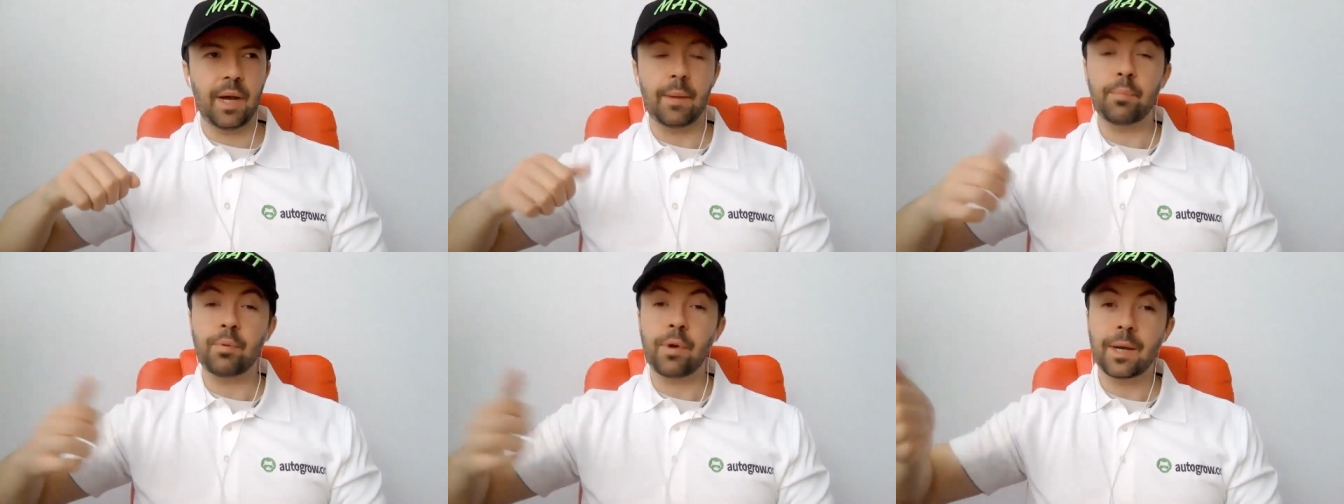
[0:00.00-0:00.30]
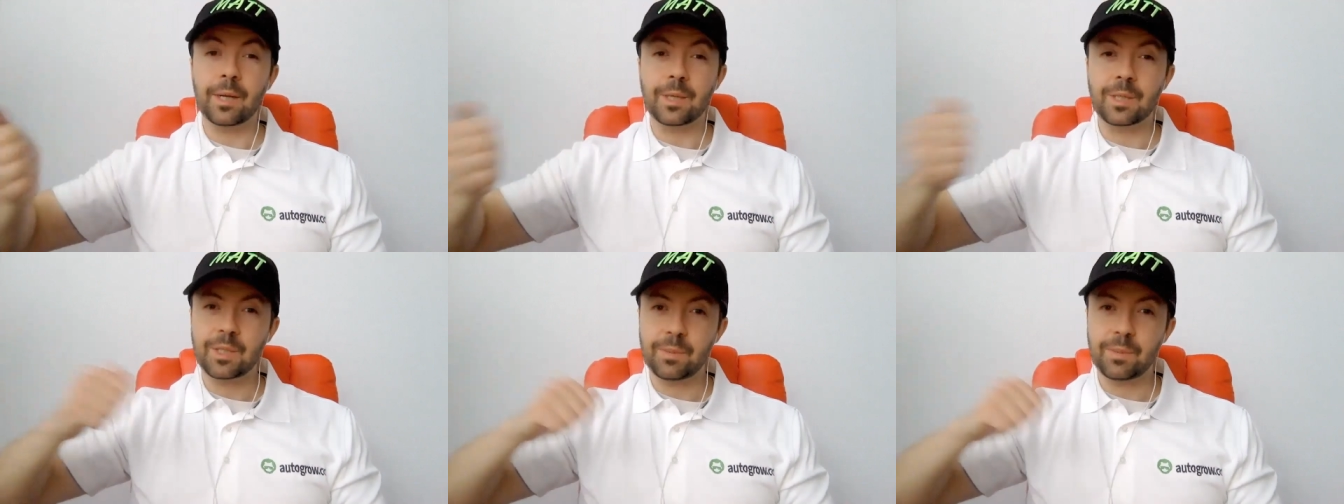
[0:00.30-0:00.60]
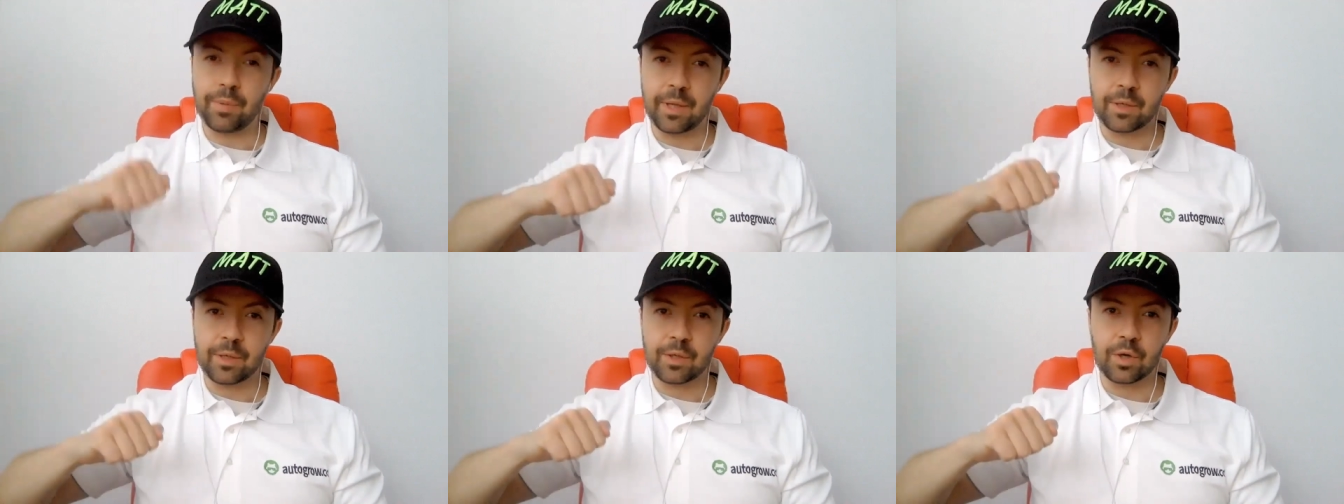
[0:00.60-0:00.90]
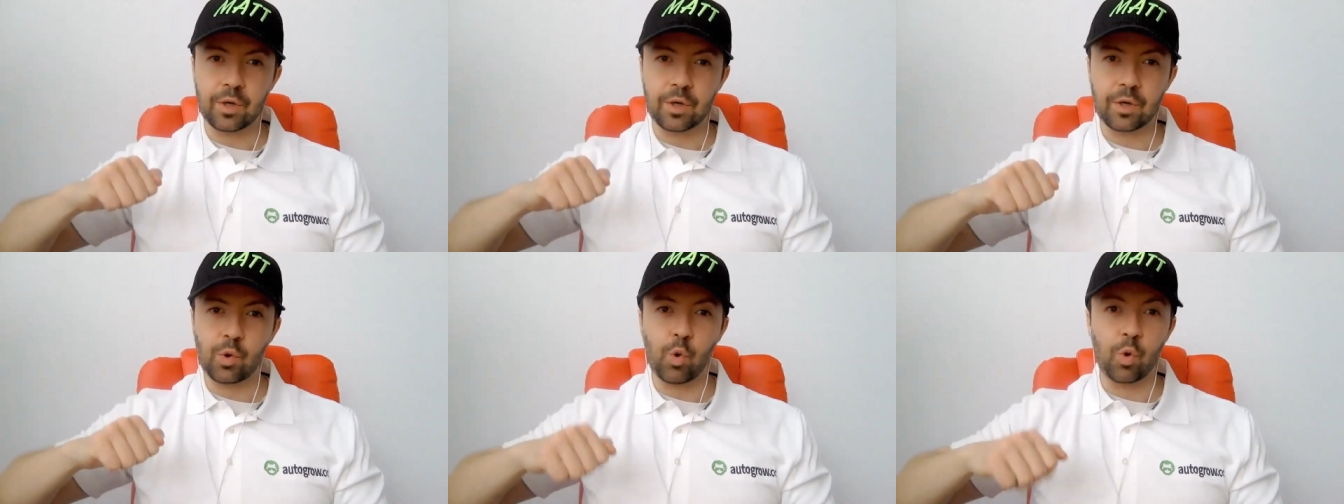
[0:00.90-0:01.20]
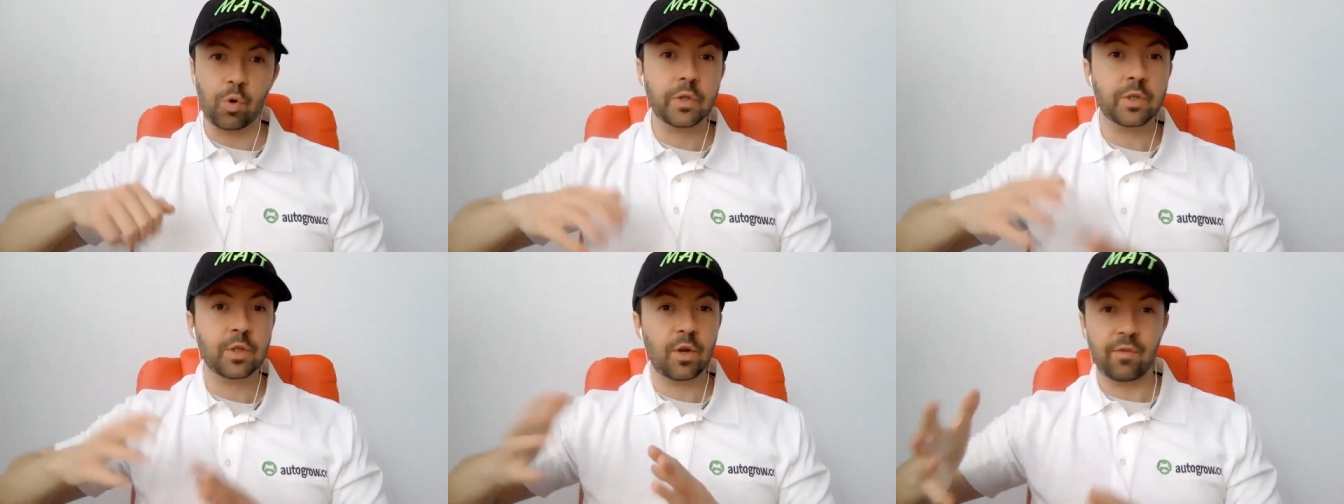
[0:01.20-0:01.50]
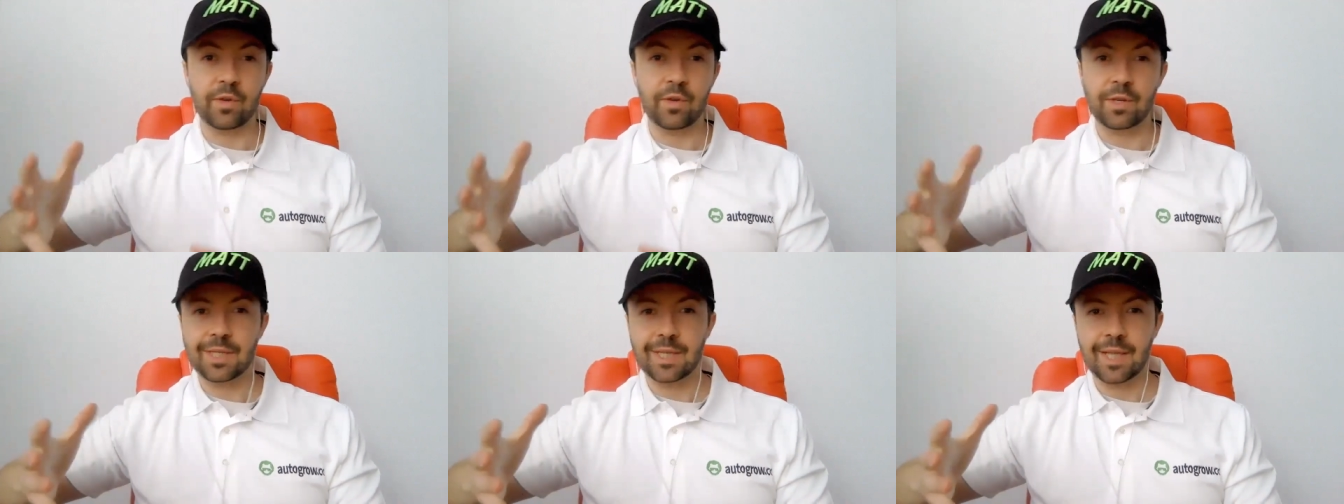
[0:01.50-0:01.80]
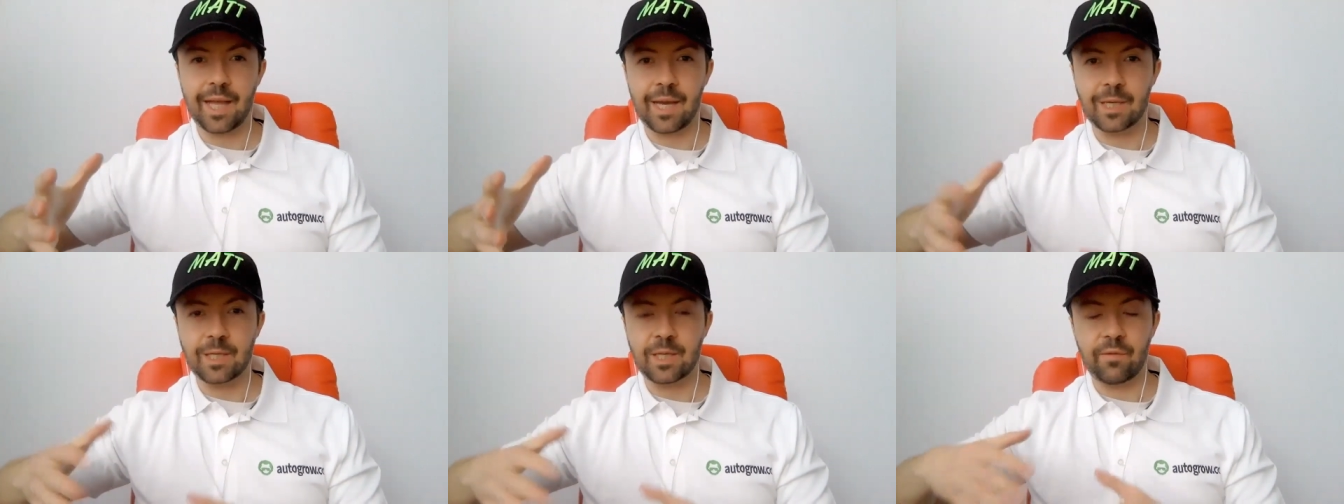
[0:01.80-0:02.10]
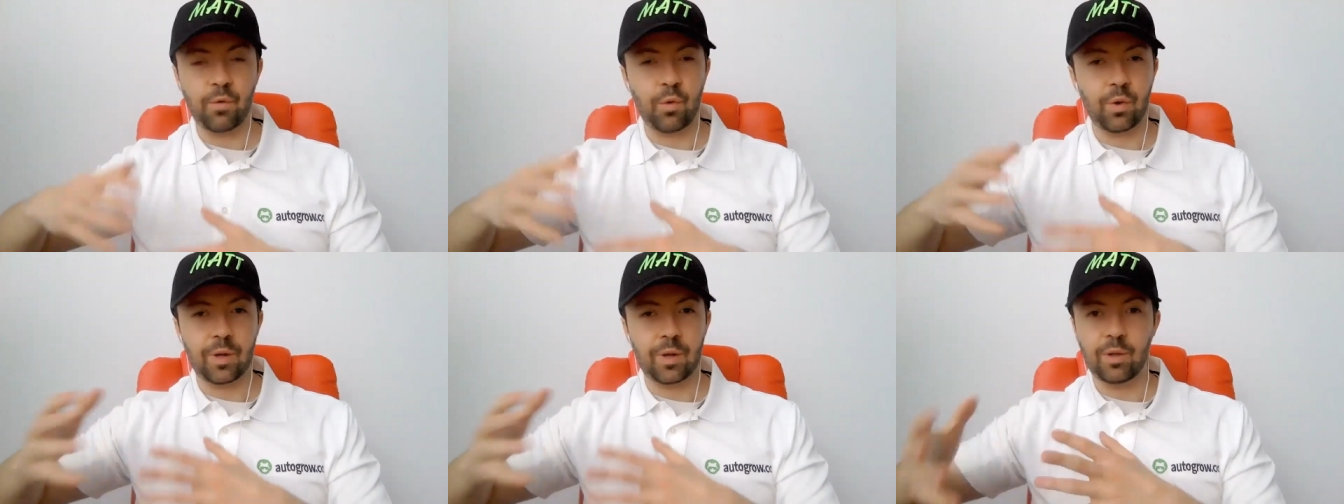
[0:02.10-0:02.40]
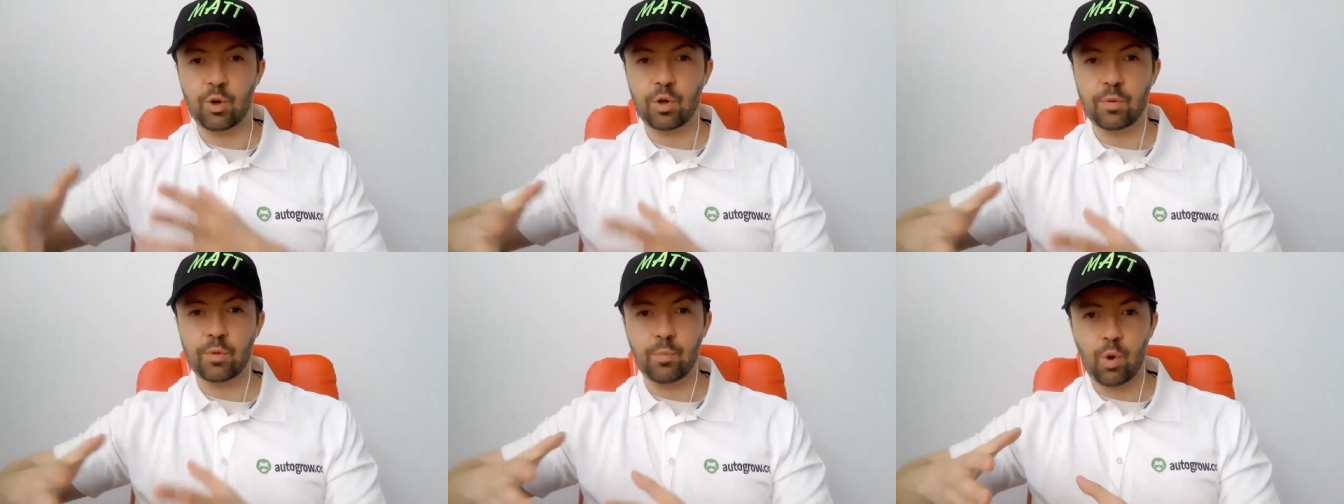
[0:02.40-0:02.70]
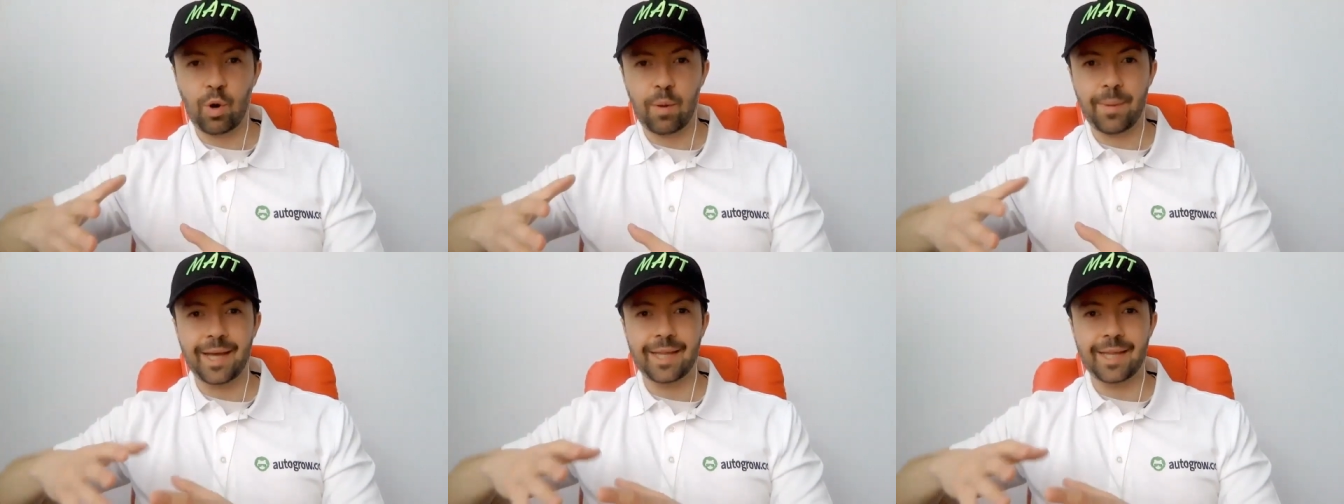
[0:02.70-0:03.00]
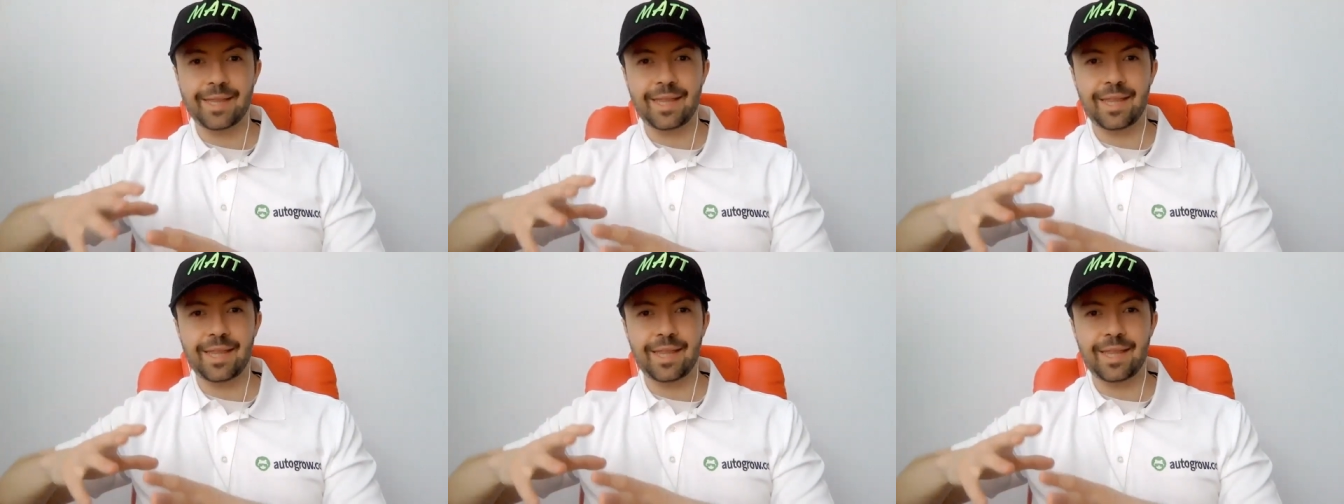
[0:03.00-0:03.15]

product splinter or service slice if you want to learn more about